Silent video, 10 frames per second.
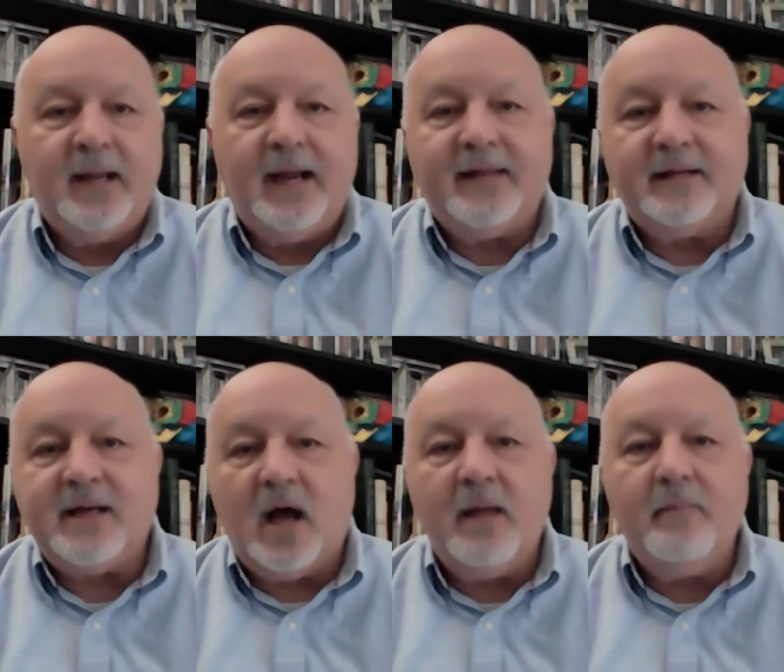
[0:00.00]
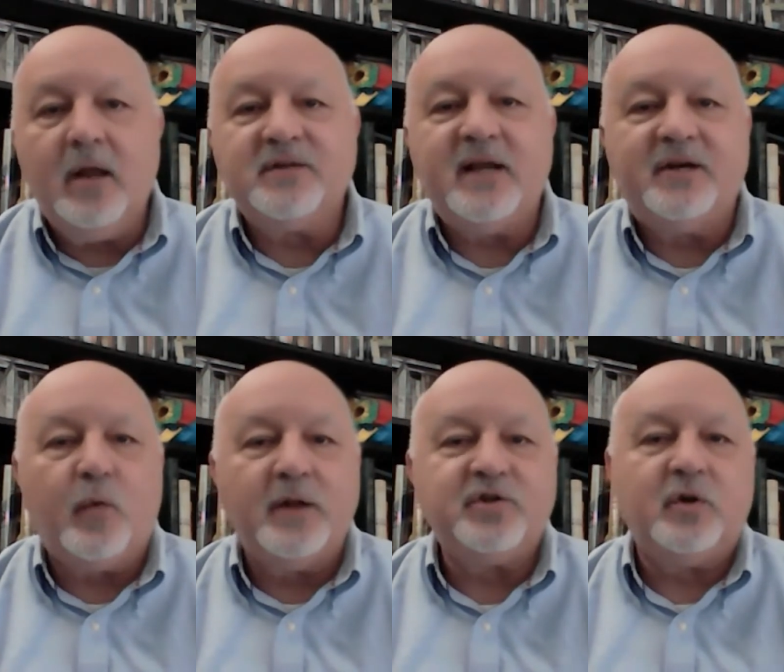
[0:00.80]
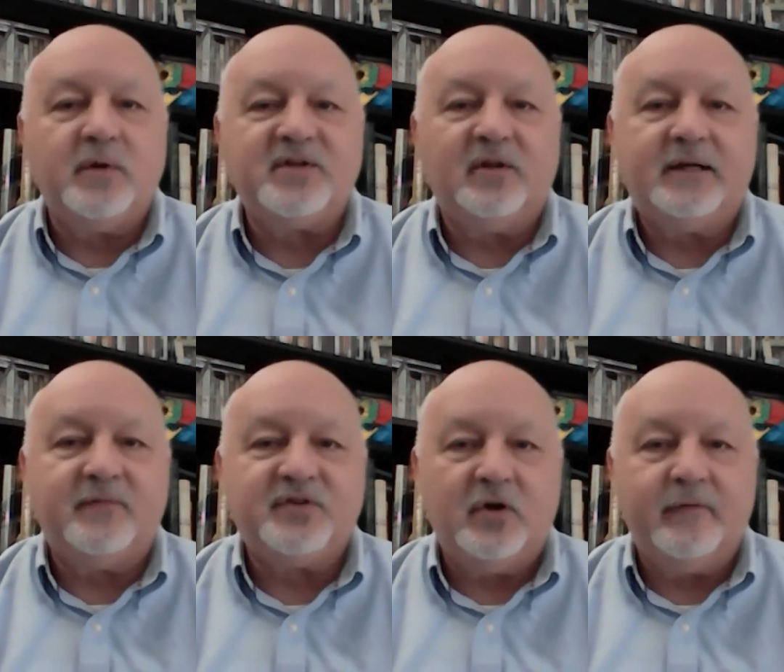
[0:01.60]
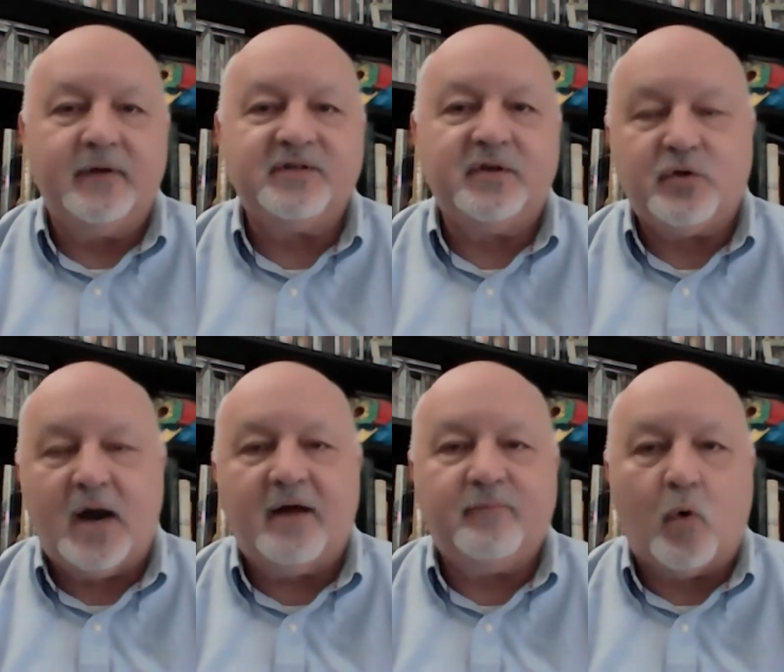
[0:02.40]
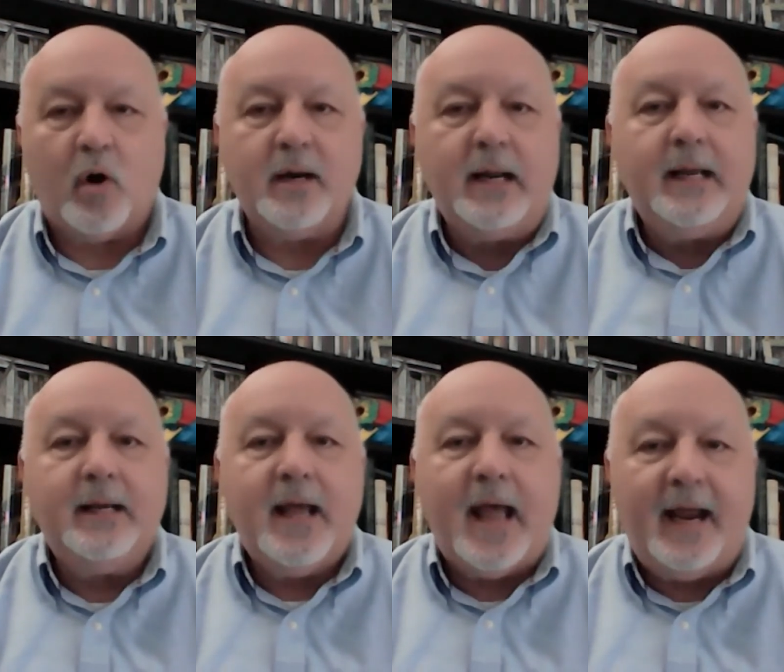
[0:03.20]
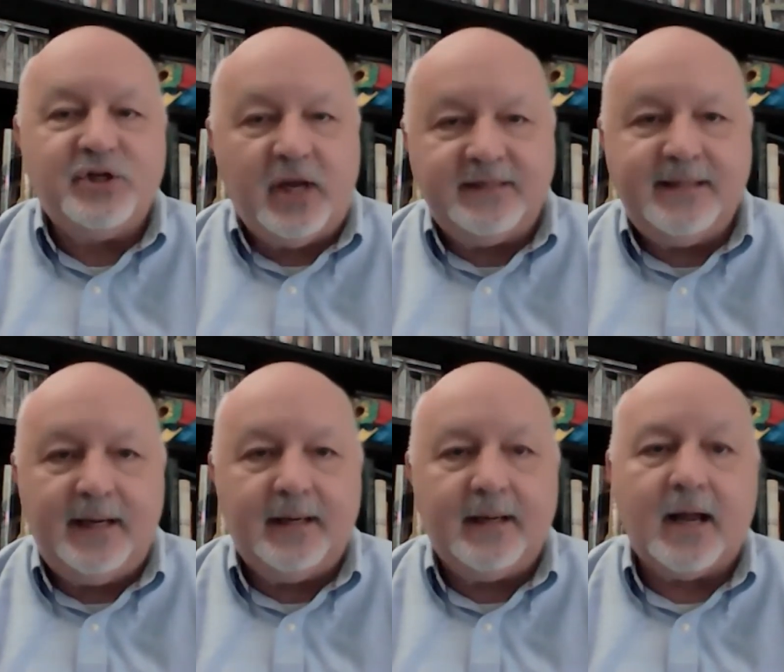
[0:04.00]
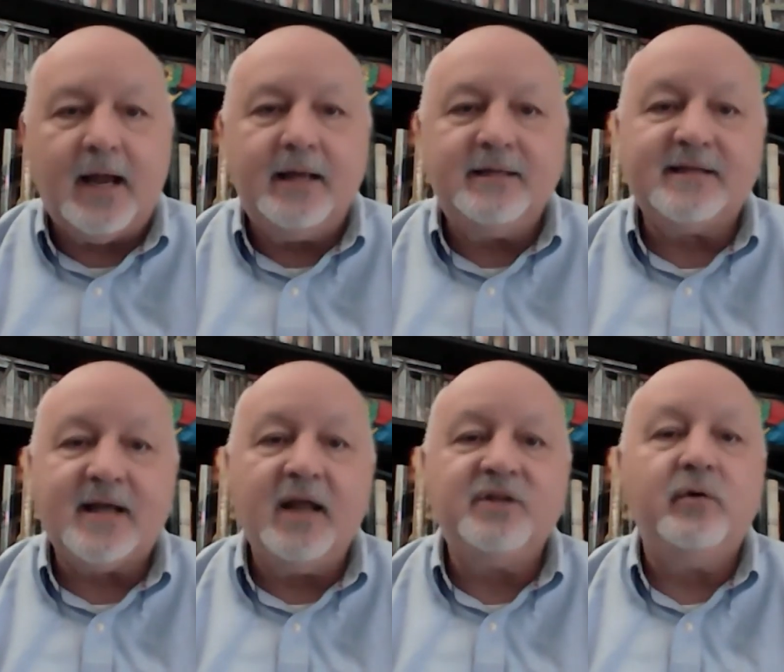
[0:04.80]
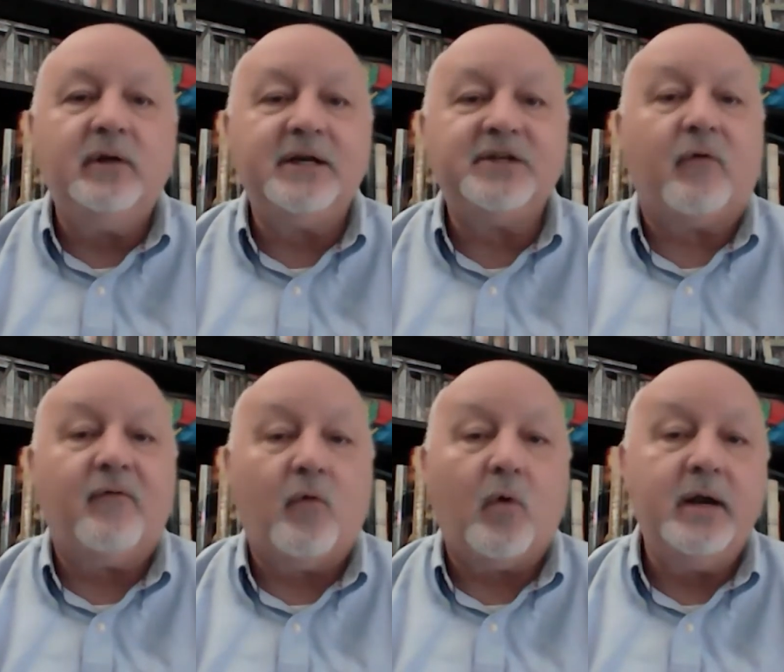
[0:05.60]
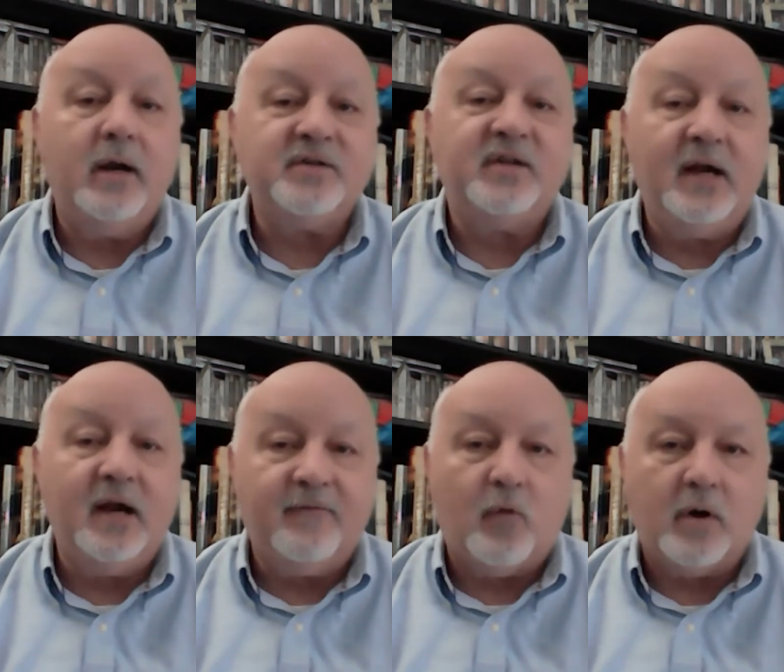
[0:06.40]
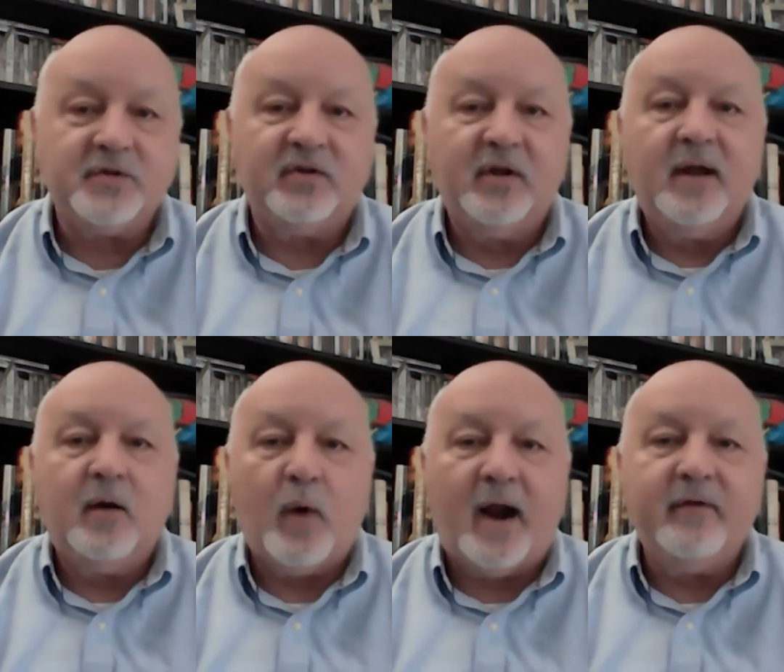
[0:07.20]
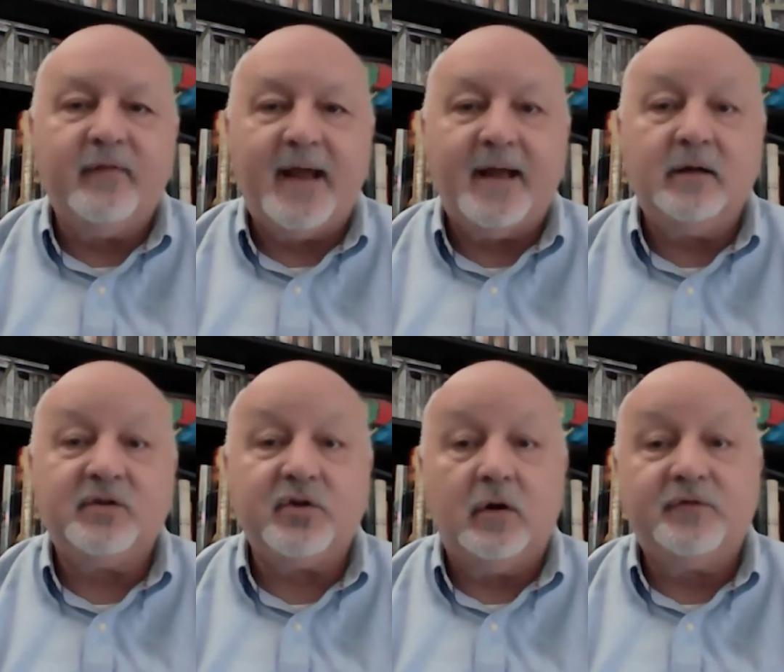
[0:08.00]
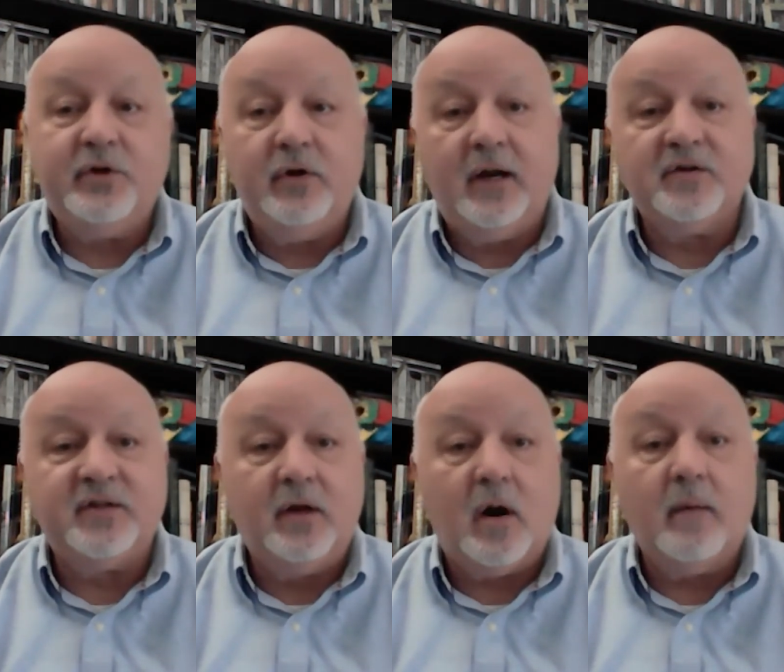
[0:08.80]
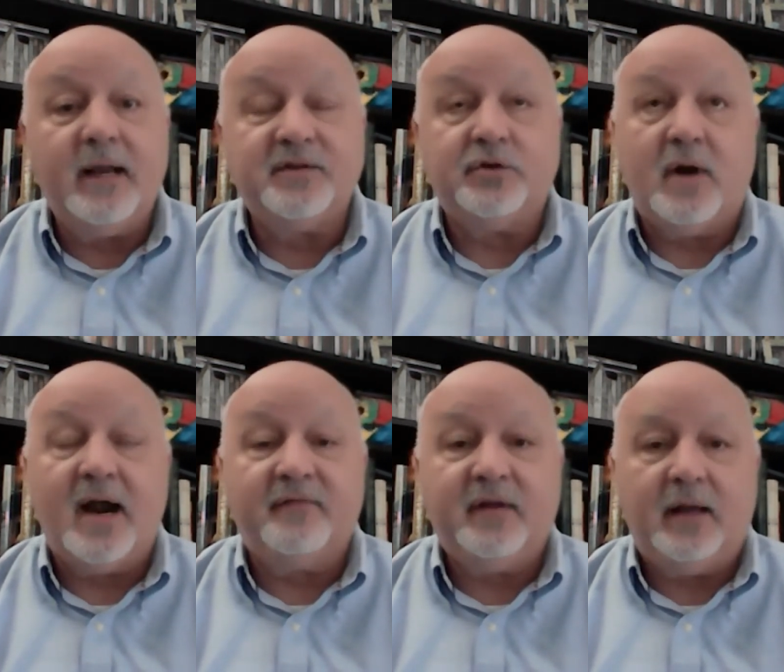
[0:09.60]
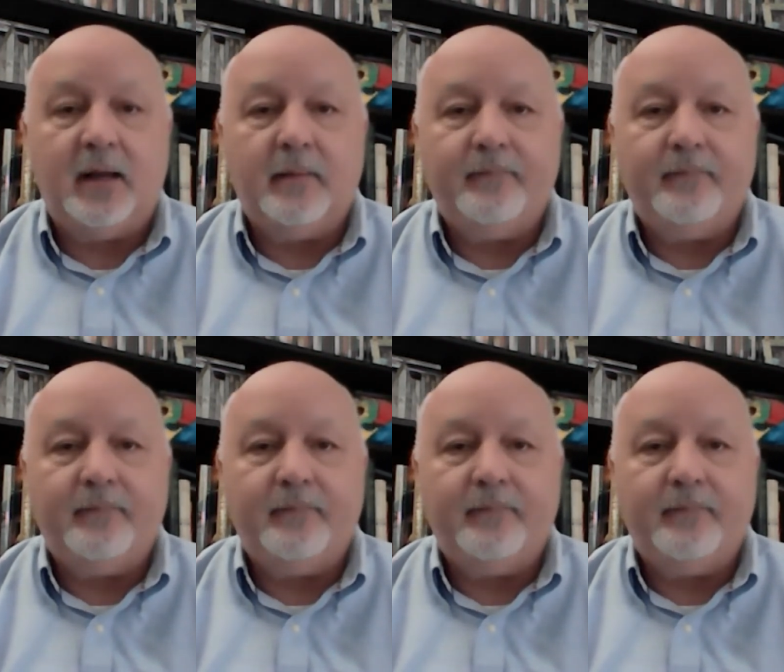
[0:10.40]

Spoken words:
At that time, males had to register with Selective Service, the draft board, at age 18, and I decided to enlist for 4 years in the Air Force rather than serve 2 years in the Army as a draftee.